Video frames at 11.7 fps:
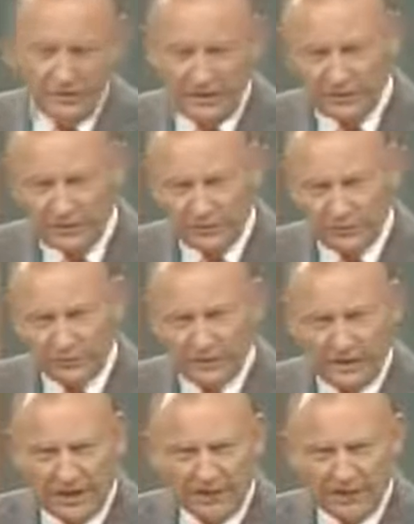
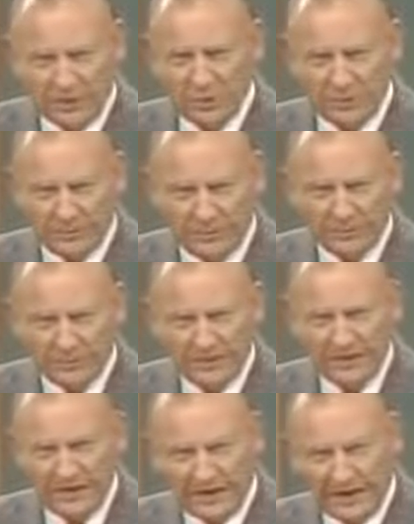became the Jewish people,
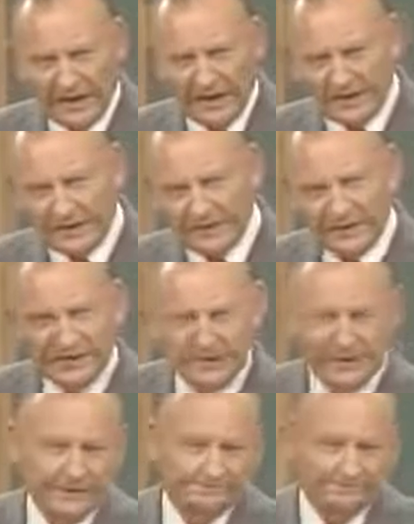and
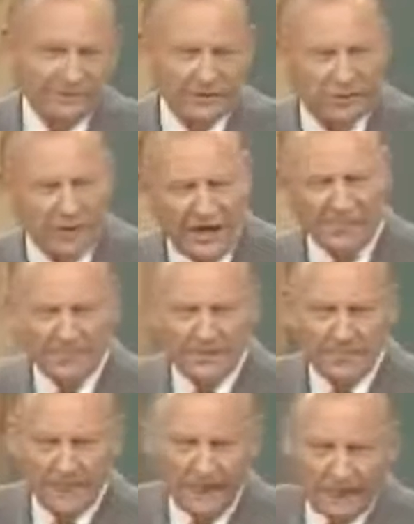through
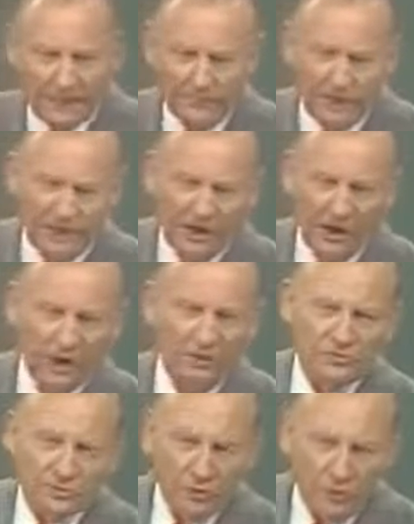Isaac. But he
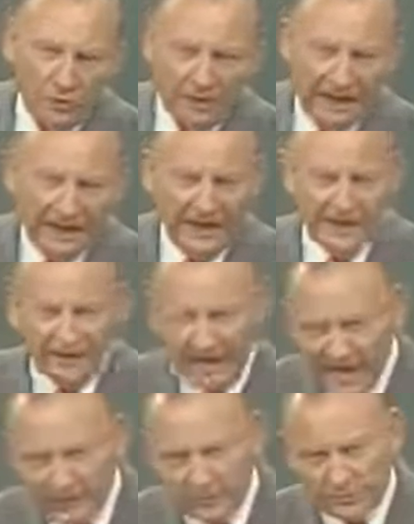also had the
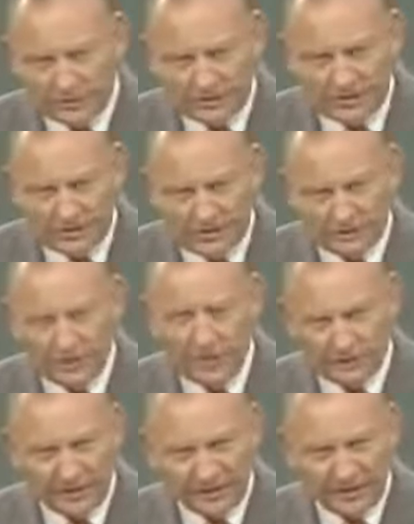Arab seed through
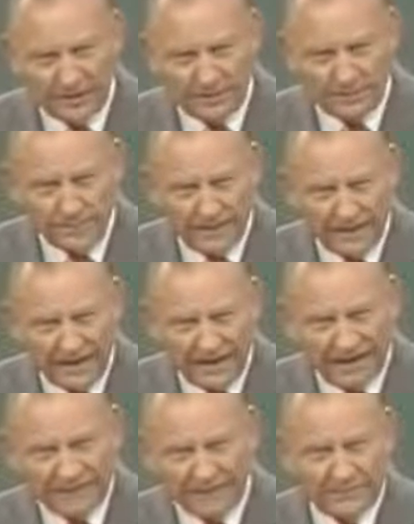Ishmael,
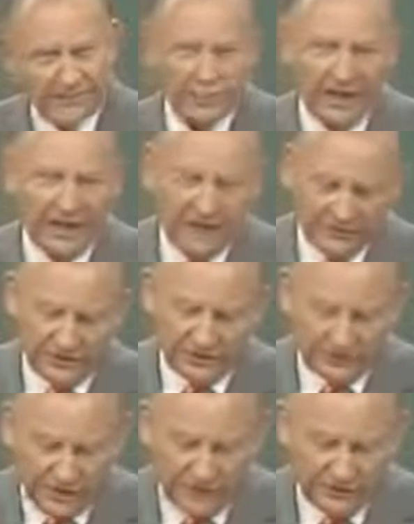and
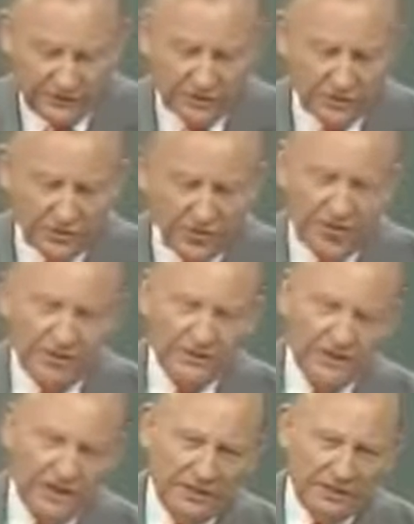the girl
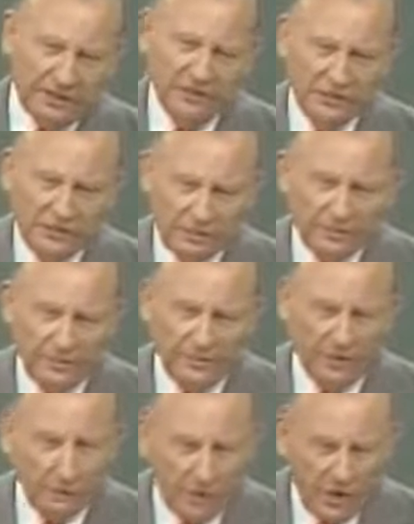that gave birth to
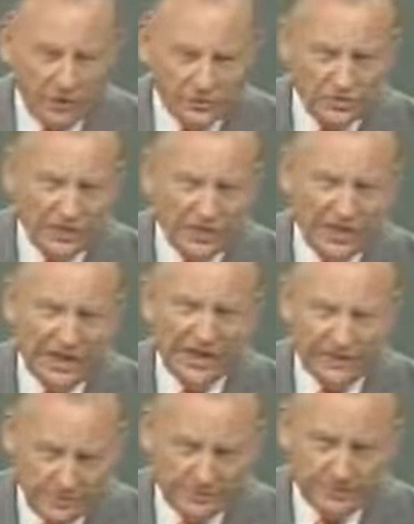Ishmael was an
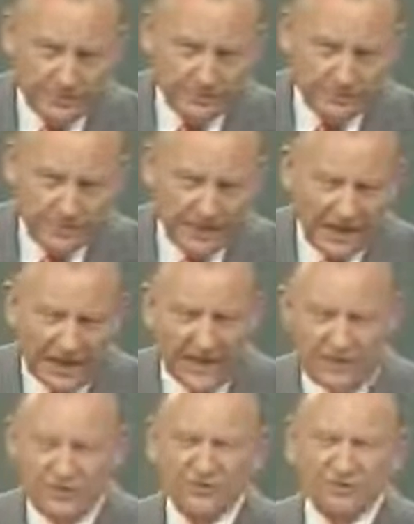Egyptian,
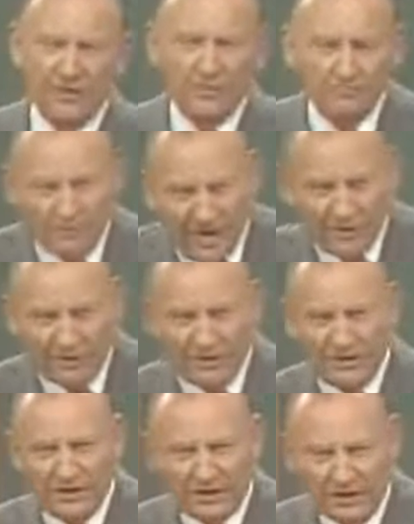and Ishmael
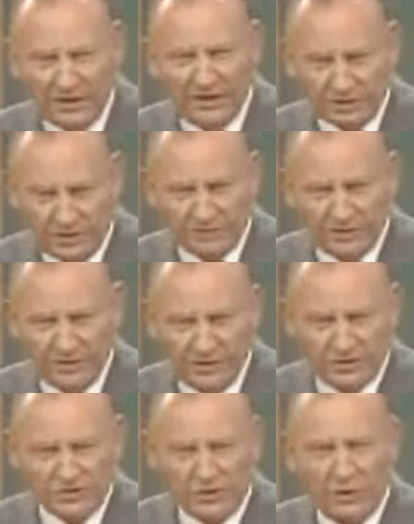married an Egyptian.
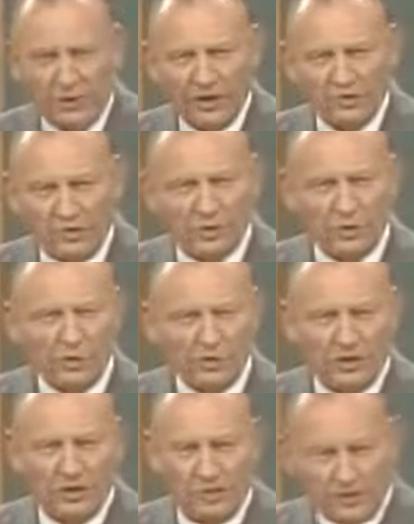So in two
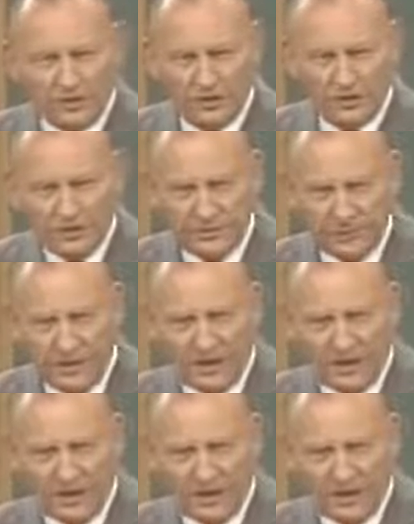generations,